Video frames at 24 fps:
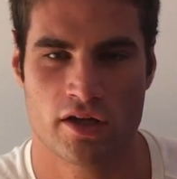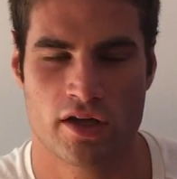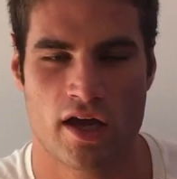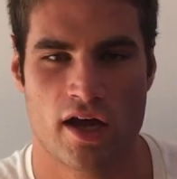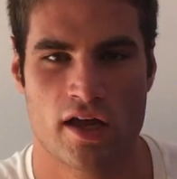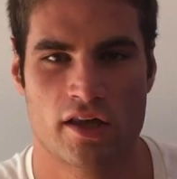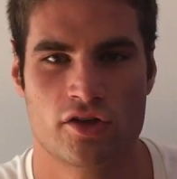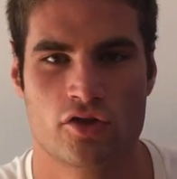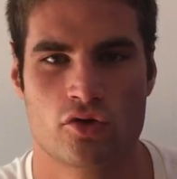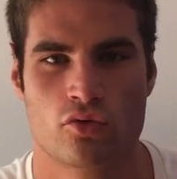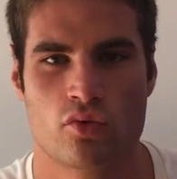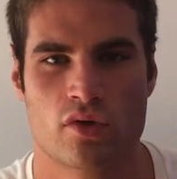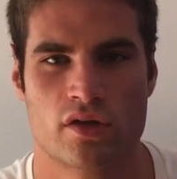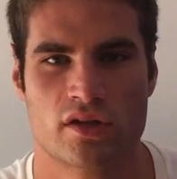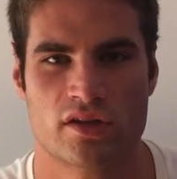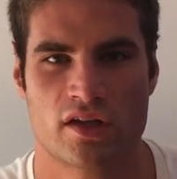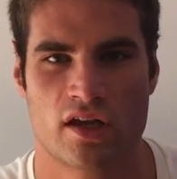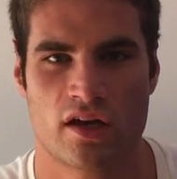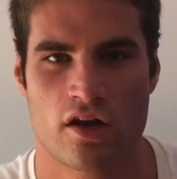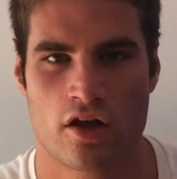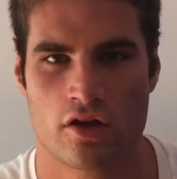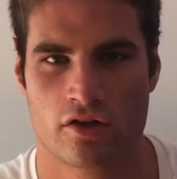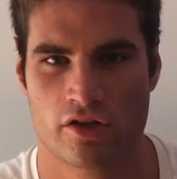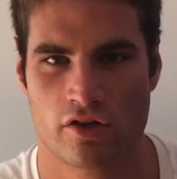and you win the
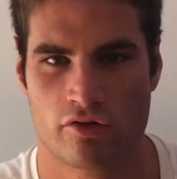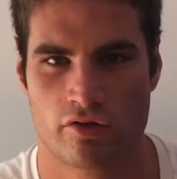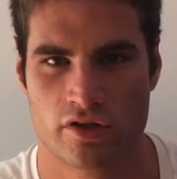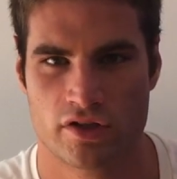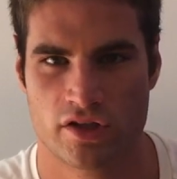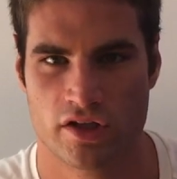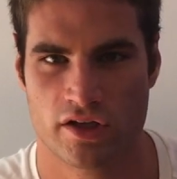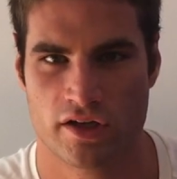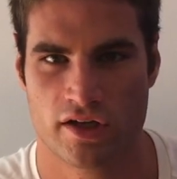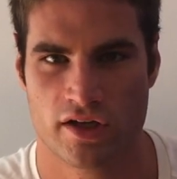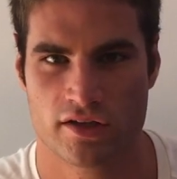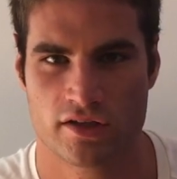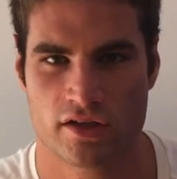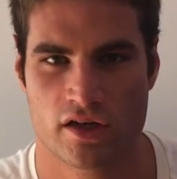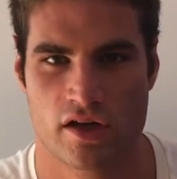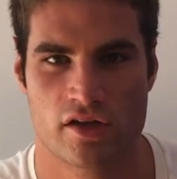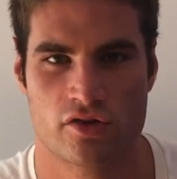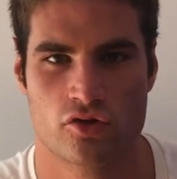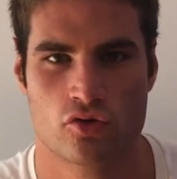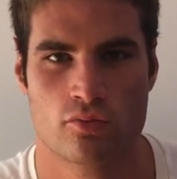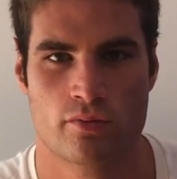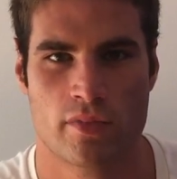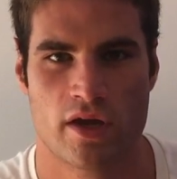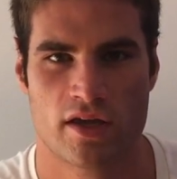lottery ticket and you
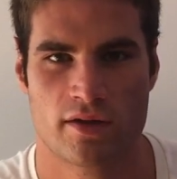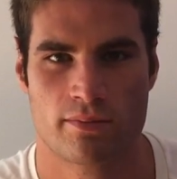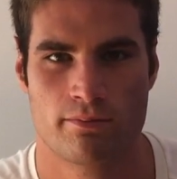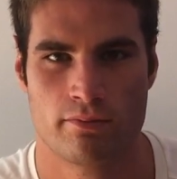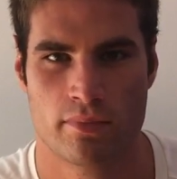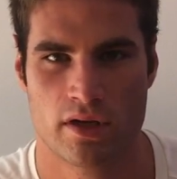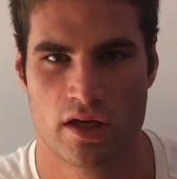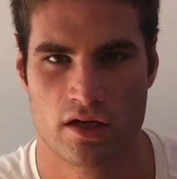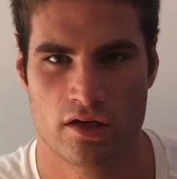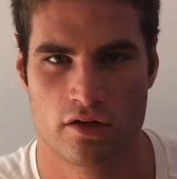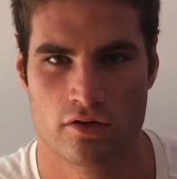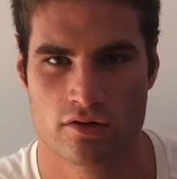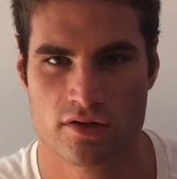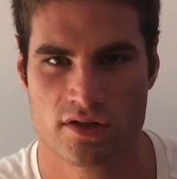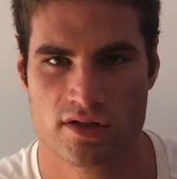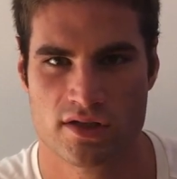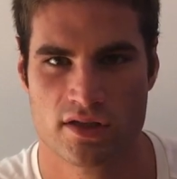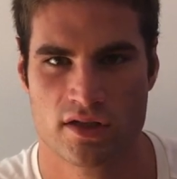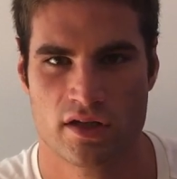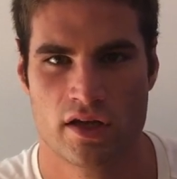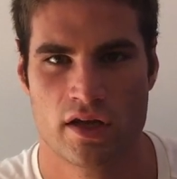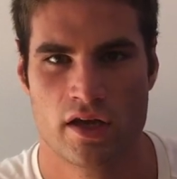make millions,